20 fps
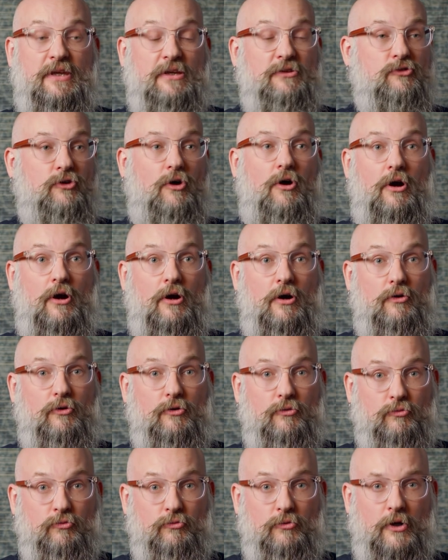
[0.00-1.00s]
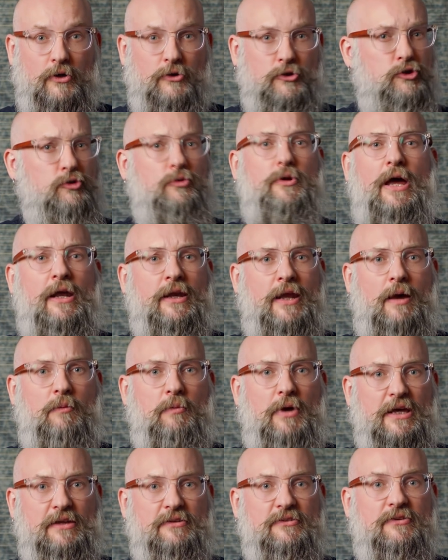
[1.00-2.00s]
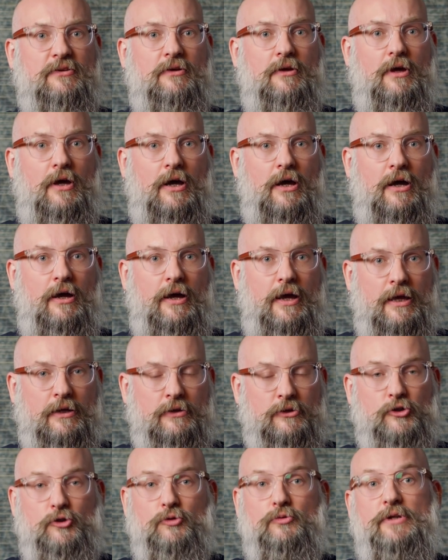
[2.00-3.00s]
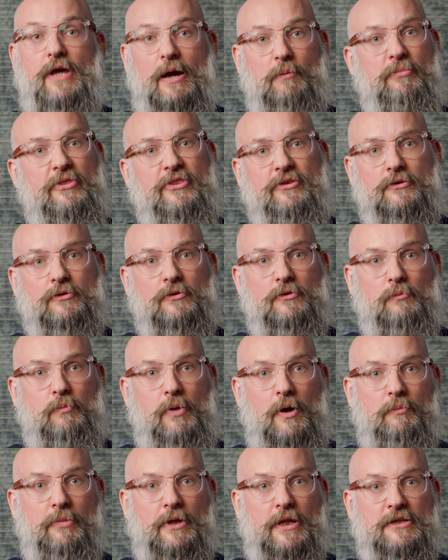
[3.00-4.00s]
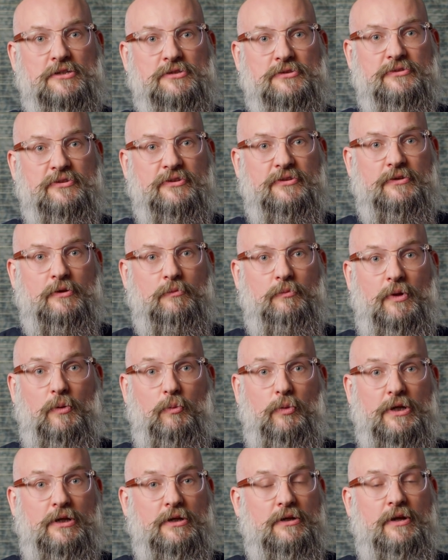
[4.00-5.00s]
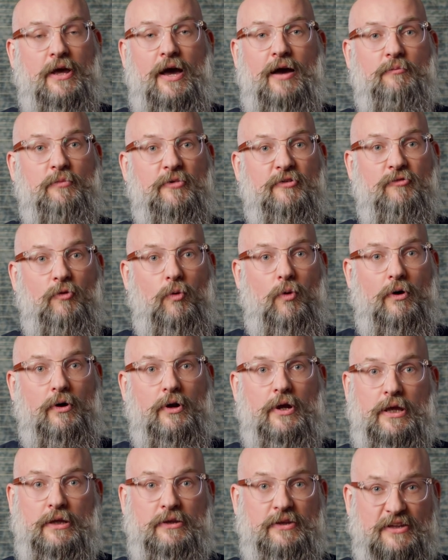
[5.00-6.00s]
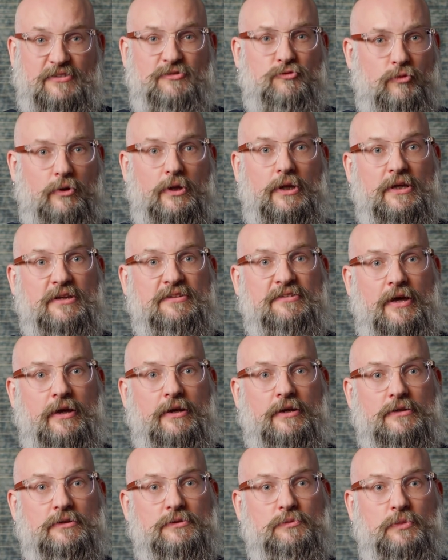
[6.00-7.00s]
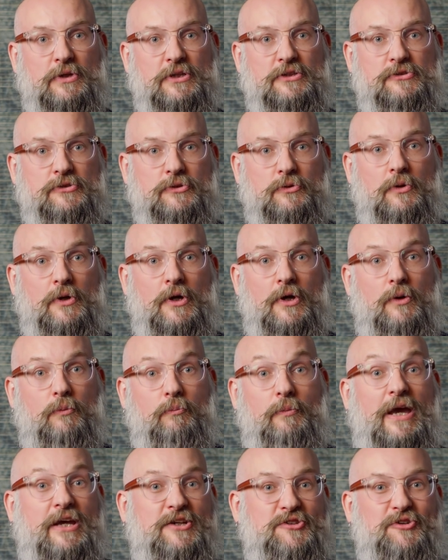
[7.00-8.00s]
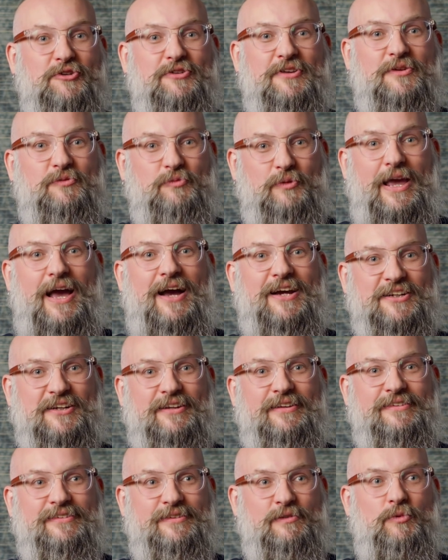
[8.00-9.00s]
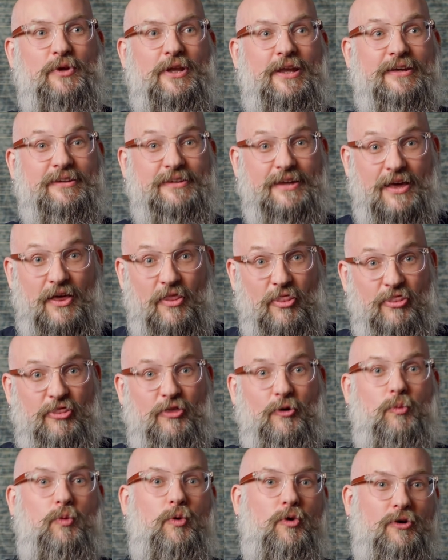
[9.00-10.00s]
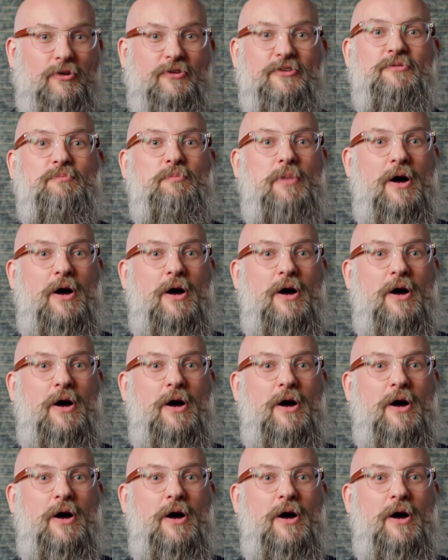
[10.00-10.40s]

These are uh, new dynamics uh, and new depth to the population system that we didn't have before. And that's really exciting to me to make sure that we actually simulate the world's